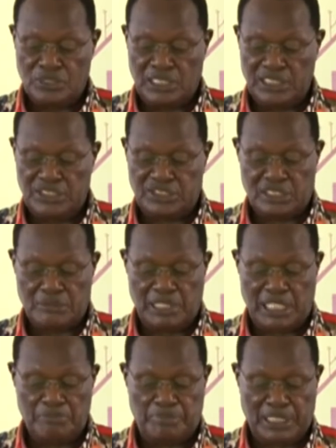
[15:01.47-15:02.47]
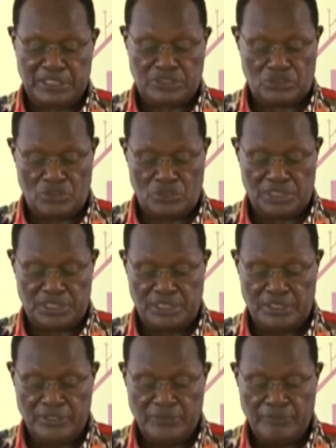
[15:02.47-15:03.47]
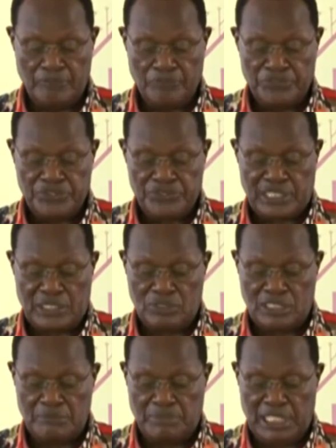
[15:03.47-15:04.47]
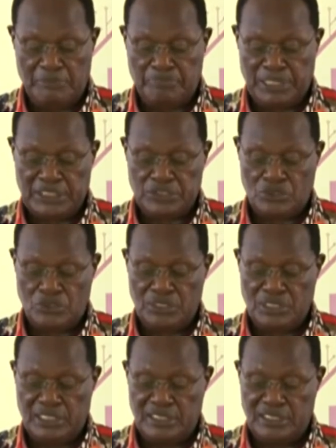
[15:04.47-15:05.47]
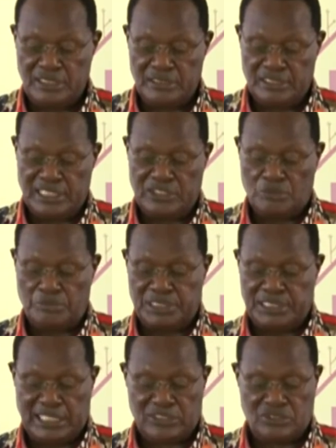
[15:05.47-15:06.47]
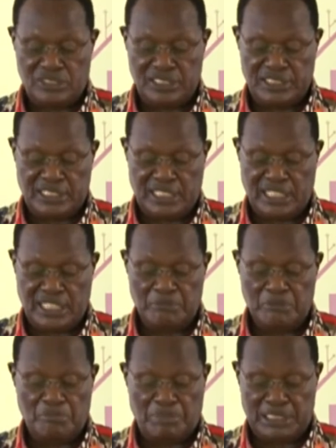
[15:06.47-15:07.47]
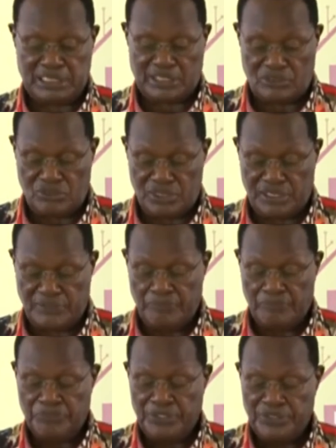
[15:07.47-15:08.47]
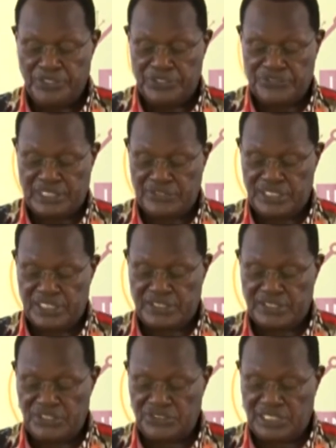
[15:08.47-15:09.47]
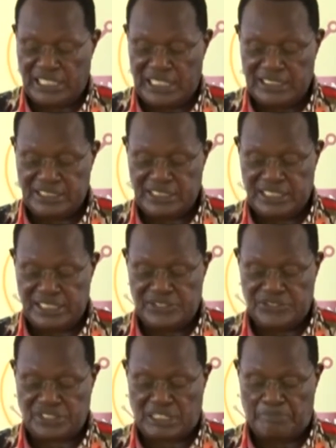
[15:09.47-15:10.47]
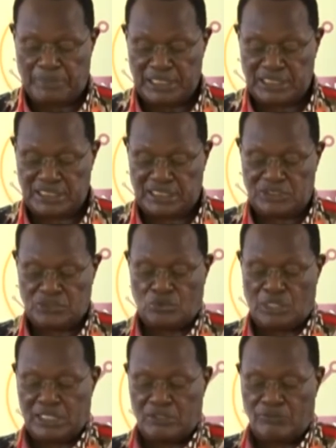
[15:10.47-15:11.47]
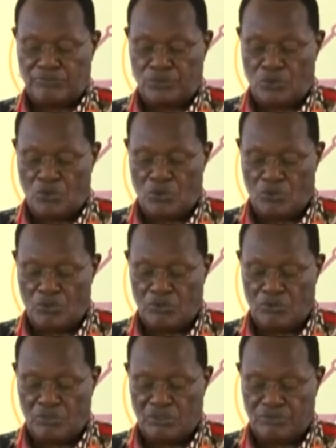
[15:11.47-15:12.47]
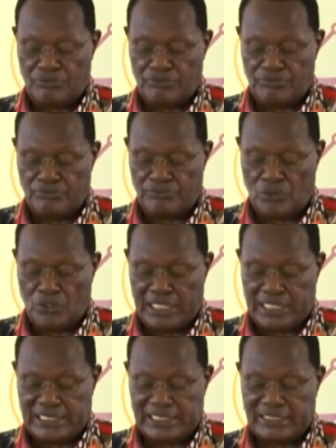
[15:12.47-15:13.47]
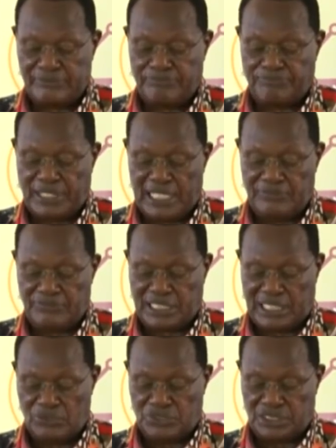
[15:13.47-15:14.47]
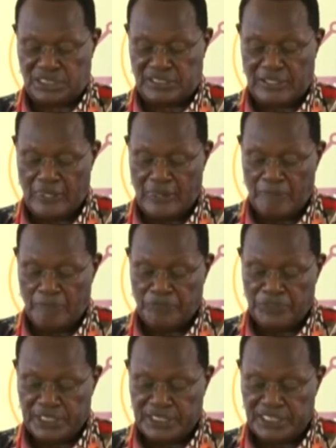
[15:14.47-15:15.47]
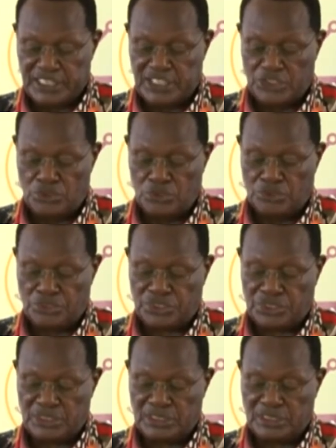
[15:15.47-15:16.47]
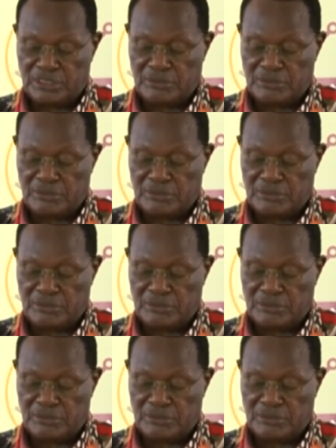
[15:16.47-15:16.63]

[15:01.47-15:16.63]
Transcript: to the Eastern Bypass Road, Southern Bypass Road, Nairobi Industrial Area, and Mombasa Road. This has increased ICD's capacity to handle 405,000 TEUs